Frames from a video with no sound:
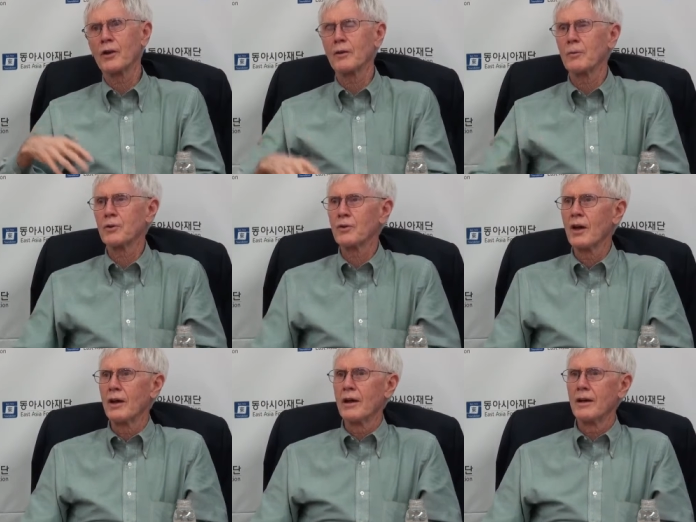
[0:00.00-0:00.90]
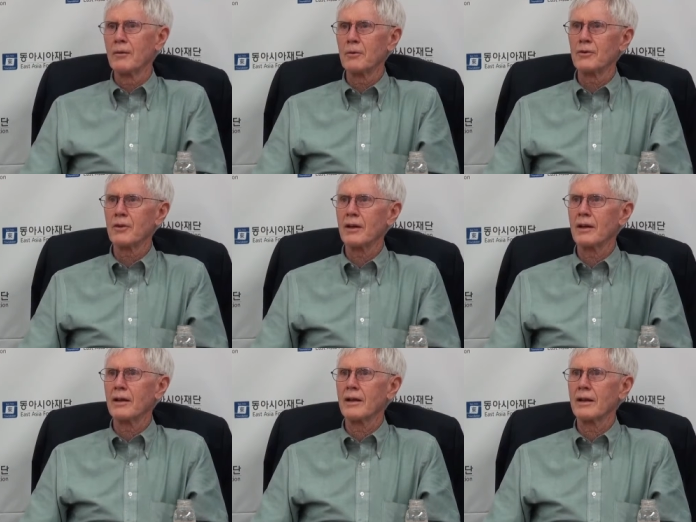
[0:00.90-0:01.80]
that it was
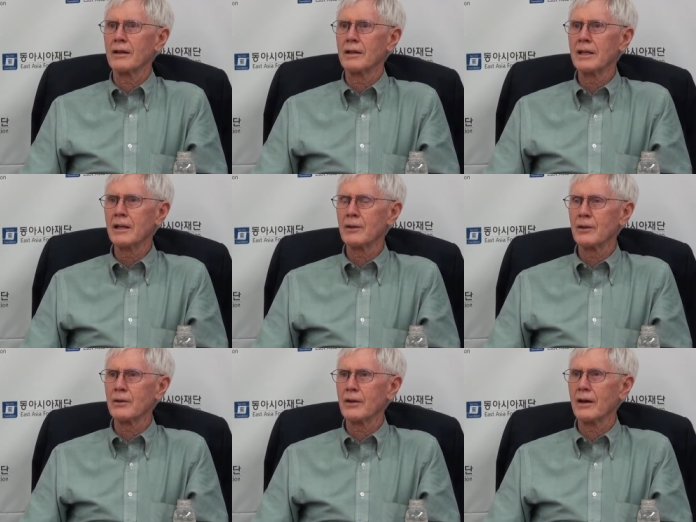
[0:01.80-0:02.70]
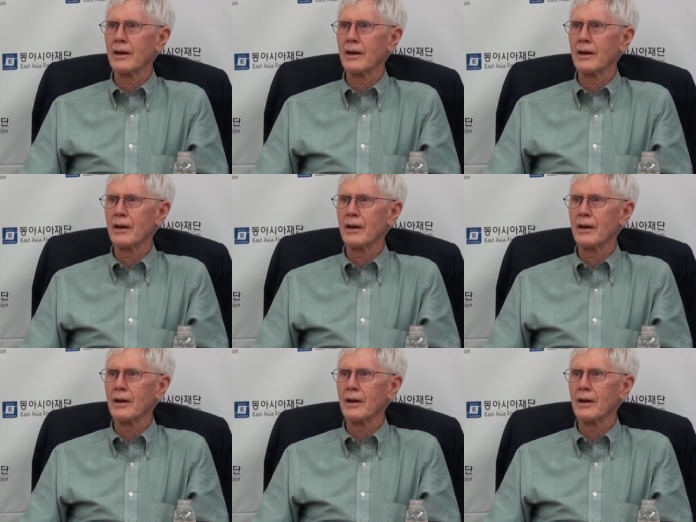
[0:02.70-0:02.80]
illegal.